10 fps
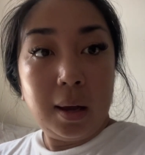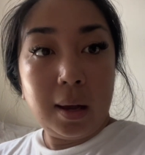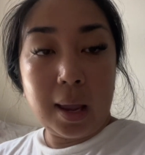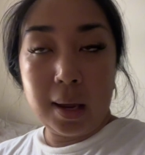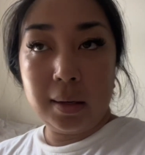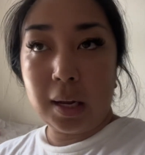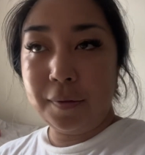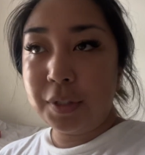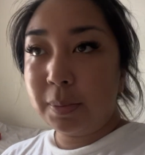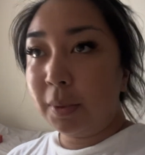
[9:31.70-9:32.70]
and I've
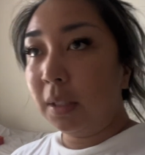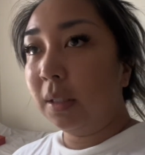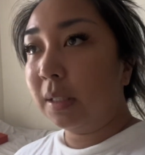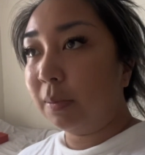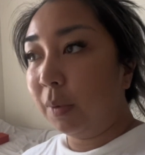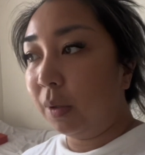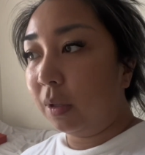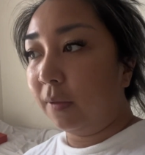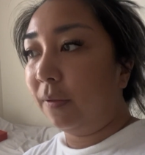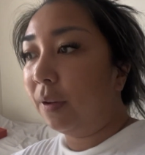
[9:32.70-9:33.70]
just been in this mode
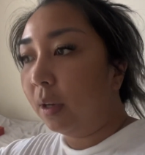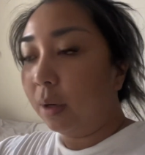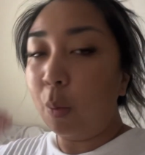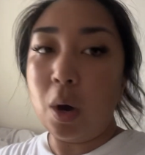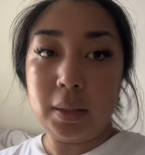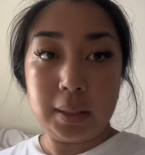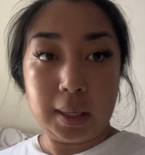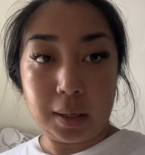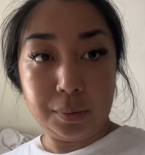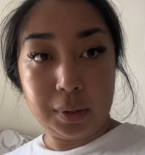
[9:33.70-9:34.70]
of wanting
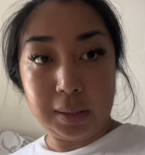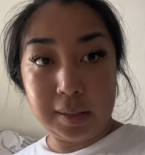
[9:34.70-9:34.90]
like a really